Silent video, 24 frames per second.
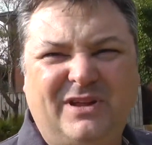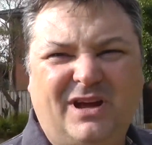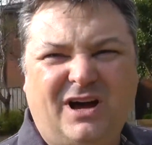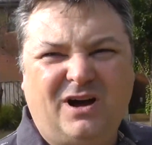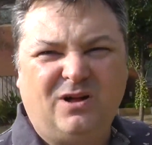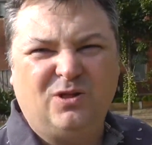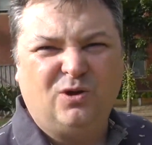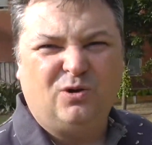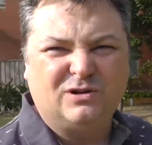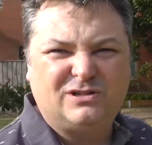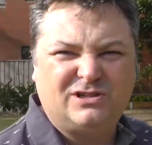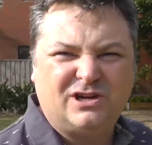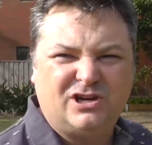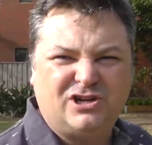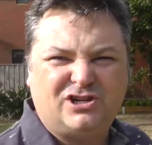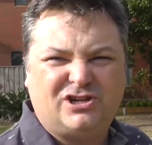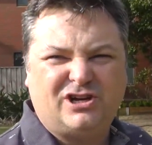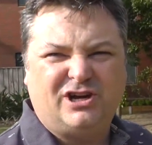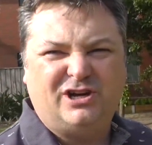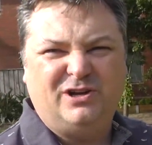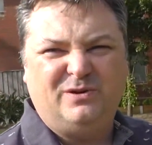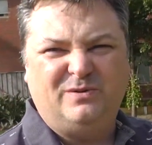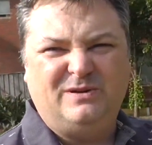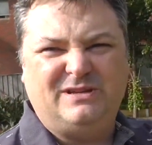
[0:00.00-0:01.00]
also
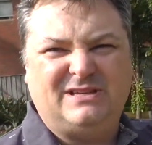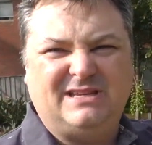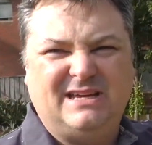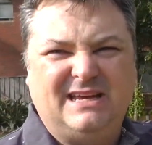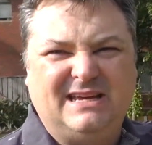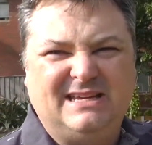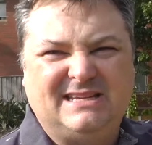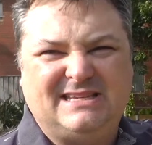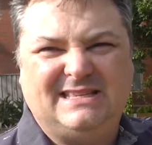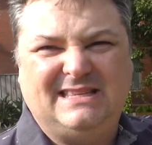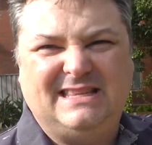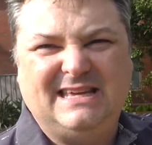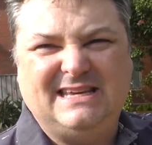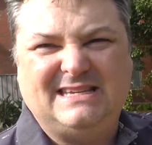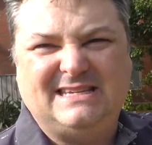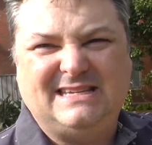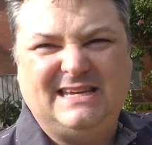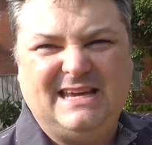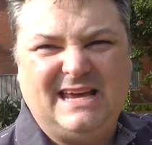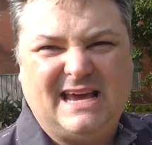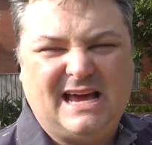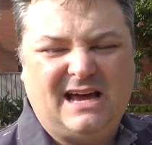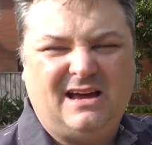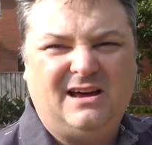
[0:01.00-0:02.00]
show you is this
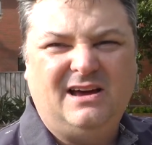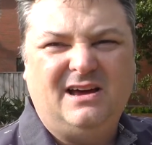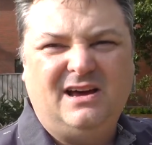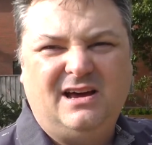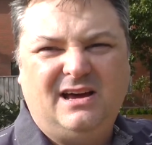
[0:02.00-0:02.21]
here.